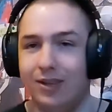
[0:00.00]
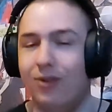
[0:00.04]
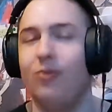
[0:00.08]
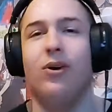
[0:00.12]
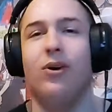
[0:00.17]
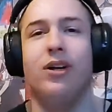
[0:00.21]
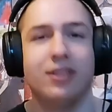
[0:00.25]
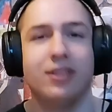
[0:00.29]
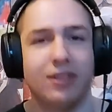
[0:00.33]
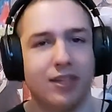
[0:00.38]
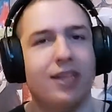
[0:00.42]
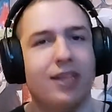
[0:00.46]

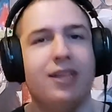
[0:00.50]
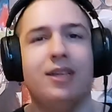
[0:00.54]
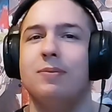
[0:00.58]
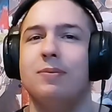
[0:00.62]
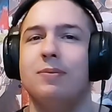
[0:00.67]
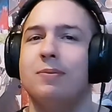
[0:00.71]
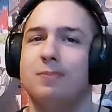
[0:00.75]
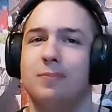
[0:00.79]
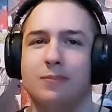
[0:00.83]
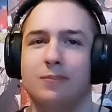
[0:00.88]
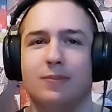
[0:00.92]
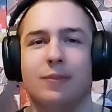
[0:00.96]
What?
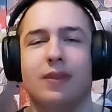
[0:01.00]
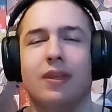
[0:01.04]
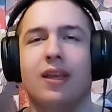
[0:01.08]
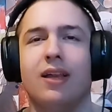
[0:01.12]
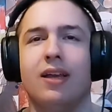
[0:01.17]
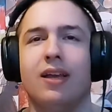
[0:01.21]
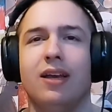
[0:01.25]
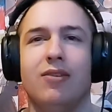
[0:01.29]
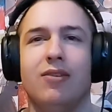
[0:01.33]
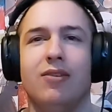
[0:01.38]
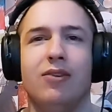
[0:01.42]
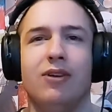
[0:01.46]

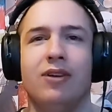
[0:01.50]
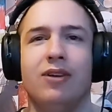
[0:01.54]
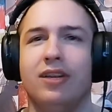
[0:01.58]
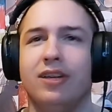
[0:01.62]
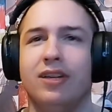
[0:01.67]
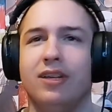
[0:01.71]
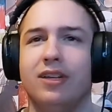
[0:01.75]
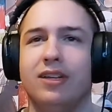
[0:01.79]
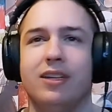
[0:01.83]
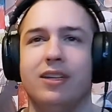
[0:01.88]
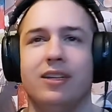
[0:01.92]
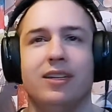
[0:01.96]
I have no
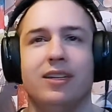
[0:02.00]
idea.